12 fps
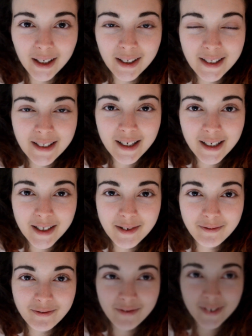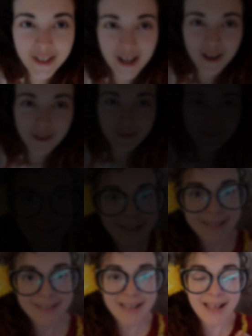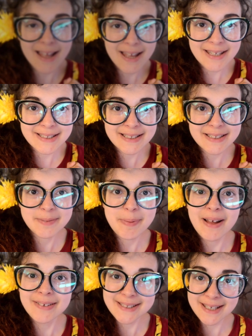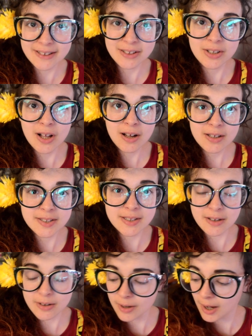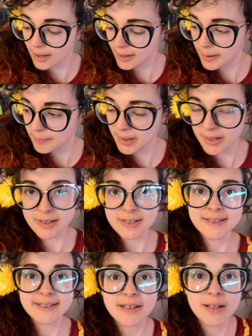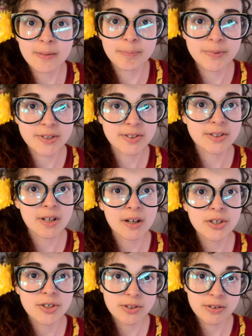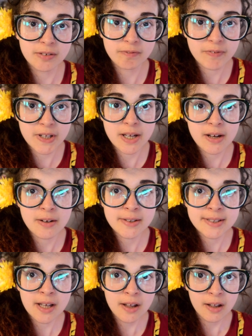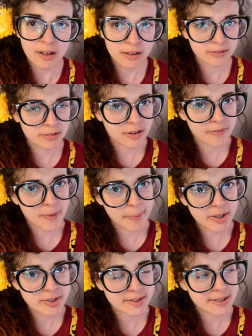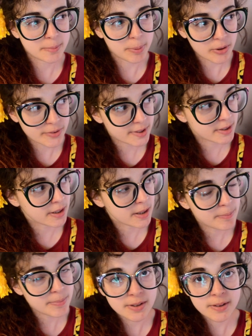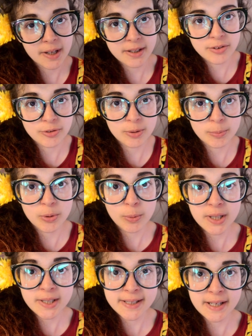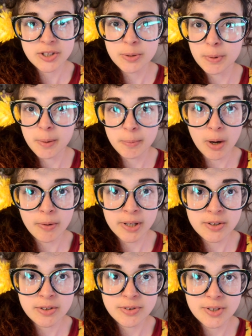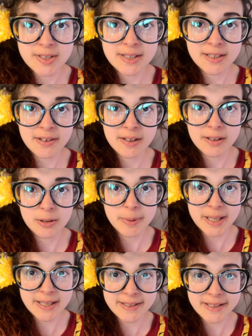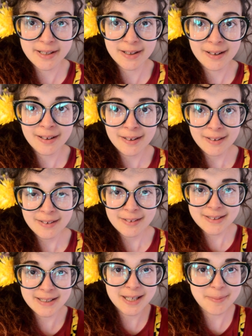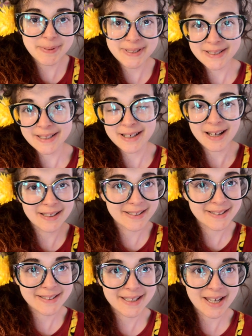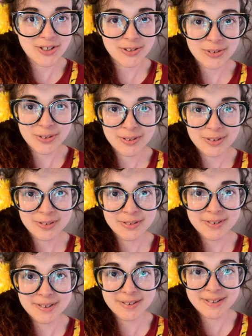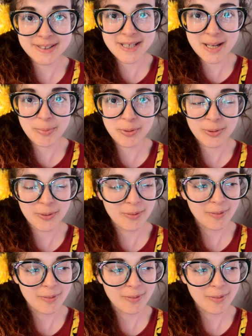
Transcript: Good night for now. Alright, you guys, it is about 10 o'clock, so I'm getting set up to start shooting videos. I don't know if I'm actually supposed to keep to like the normal work schedule, but I'm going to just because I think it'll be easier to keep a kind of schedule stable